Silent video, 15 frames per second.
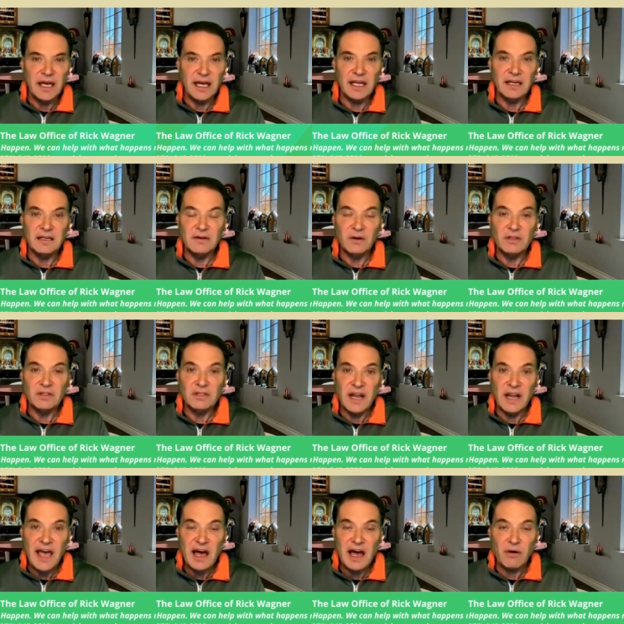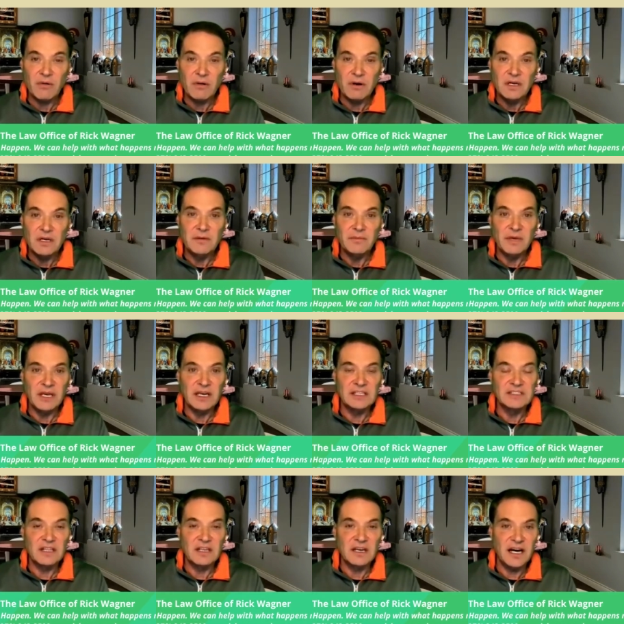And now,
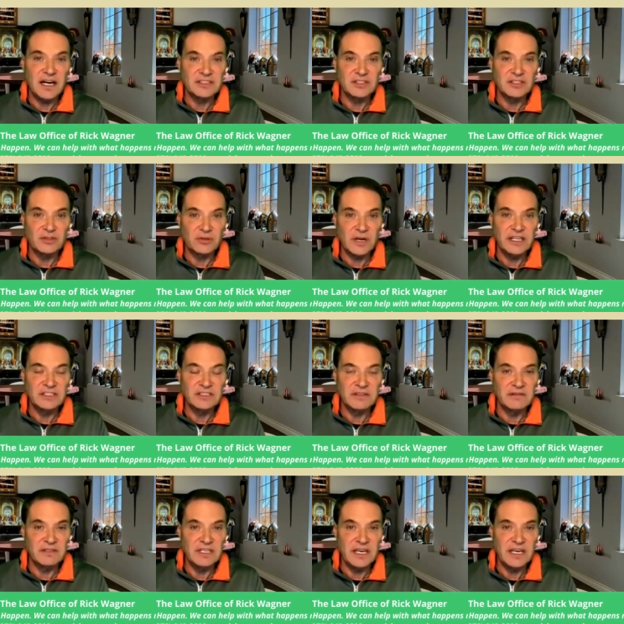because of the concentration of